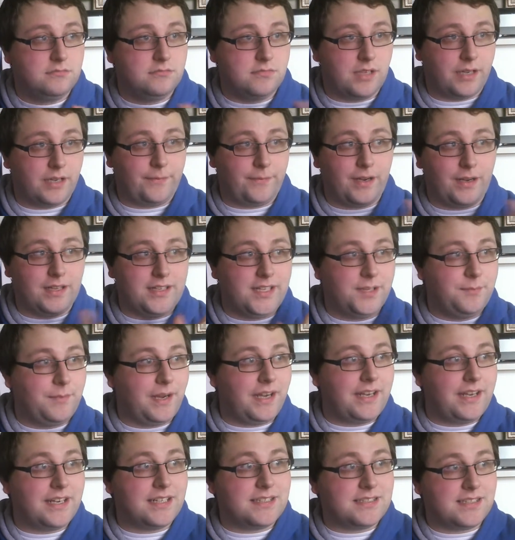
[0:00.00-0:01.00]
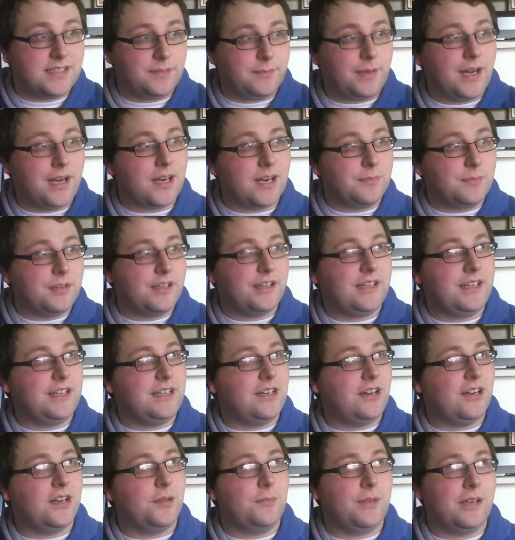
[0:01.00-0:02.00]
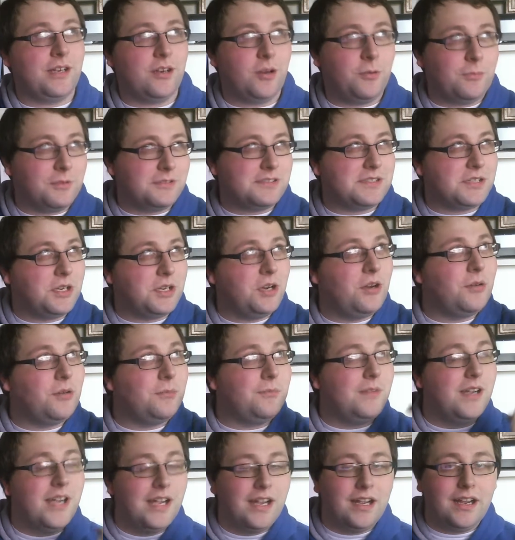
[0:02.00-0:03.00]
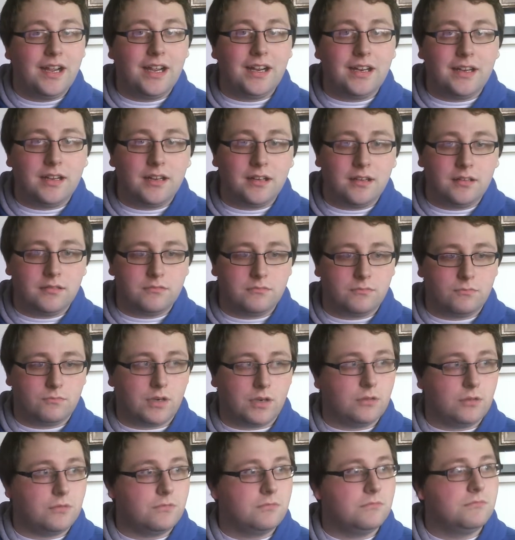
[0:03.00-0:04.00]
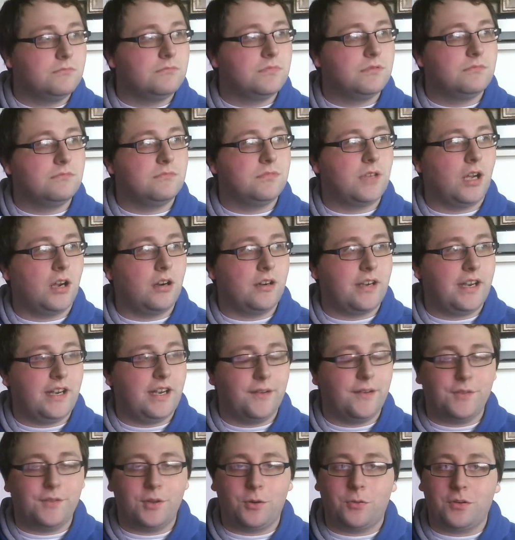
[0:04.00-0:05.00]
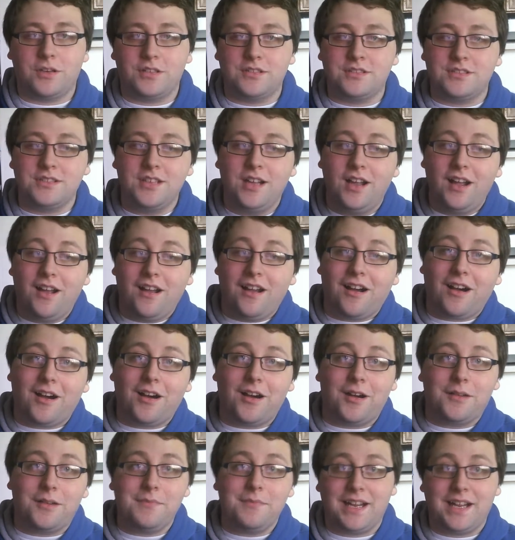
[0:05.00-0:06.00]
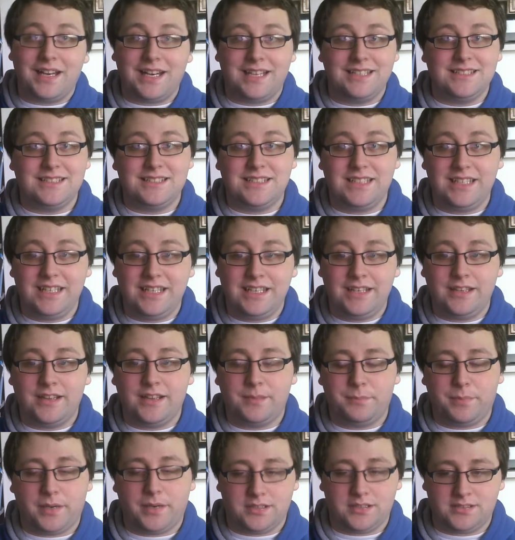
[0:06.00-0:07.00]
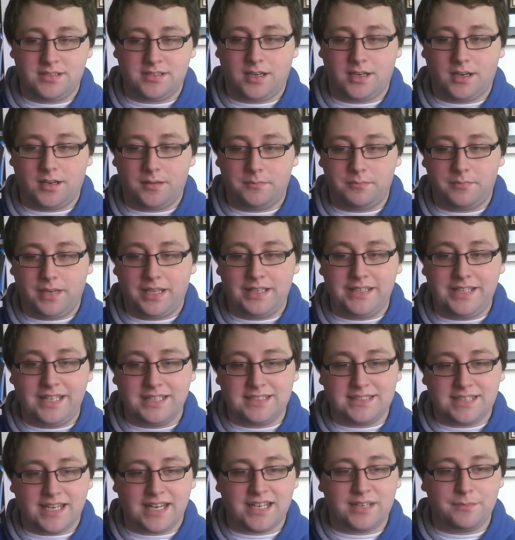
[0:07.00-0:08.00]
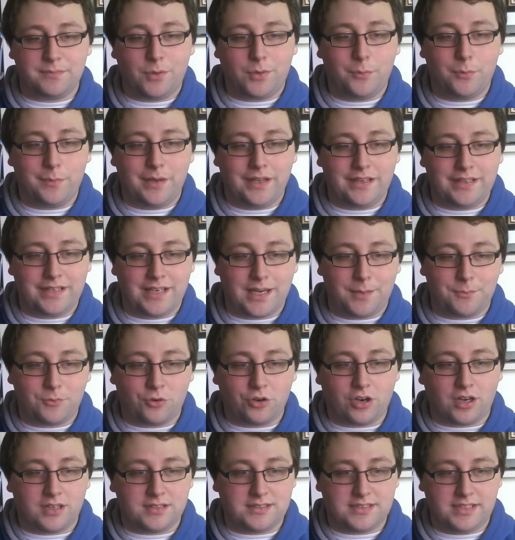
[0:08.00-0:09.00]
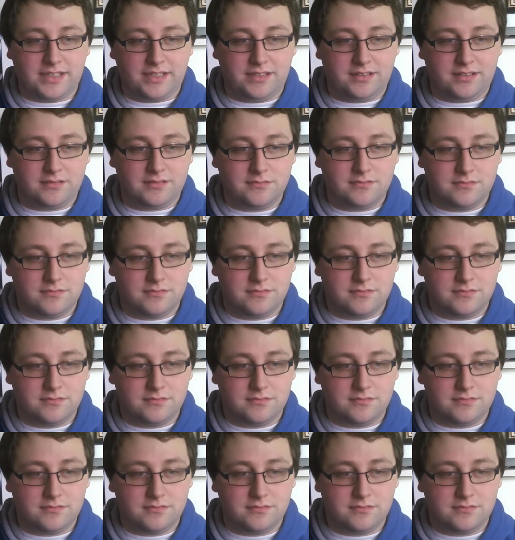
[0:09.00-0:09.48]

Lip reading: I finally make it to the bottom of the hill, and I'm like almost home. Well, honking of the horns. And I see the bus come at the exact moment that I'm crossing.